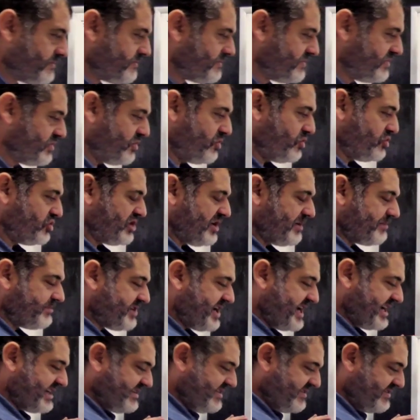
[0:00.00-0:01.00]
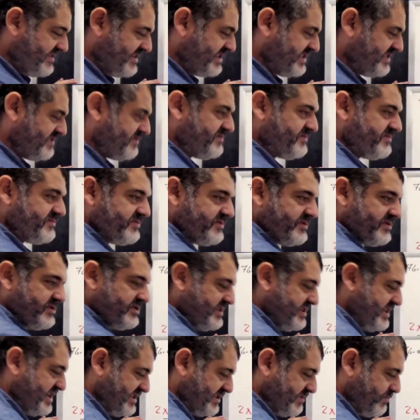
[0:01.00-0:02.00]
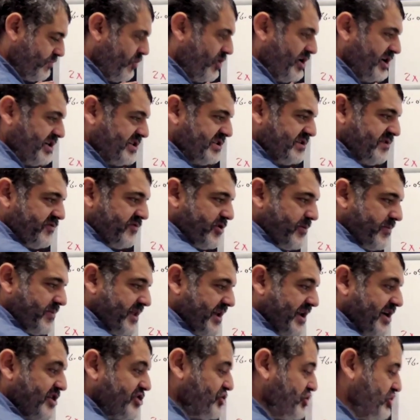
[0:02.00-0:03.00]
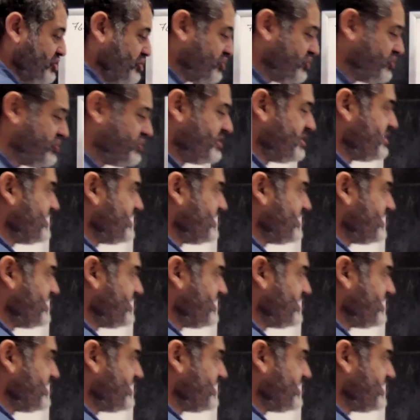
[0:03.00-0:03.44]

So subtract this, the smallest from the largest.